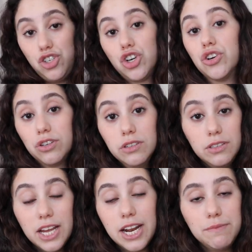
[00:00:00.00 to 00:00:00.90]

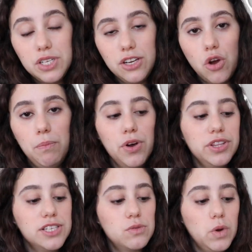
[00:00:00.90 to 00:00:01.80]
journal, an empty
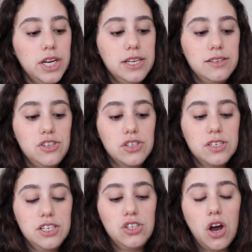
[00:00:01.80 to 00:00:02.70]
notebook. This one is
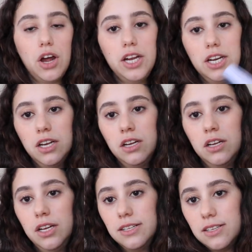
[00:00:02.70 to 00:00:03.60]
just a dotted
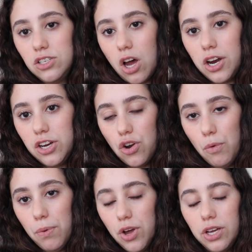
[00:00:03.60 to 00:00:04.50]

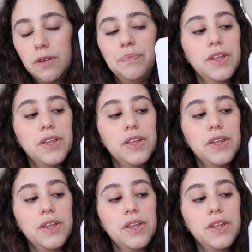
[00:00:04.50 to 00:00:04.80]
notebook.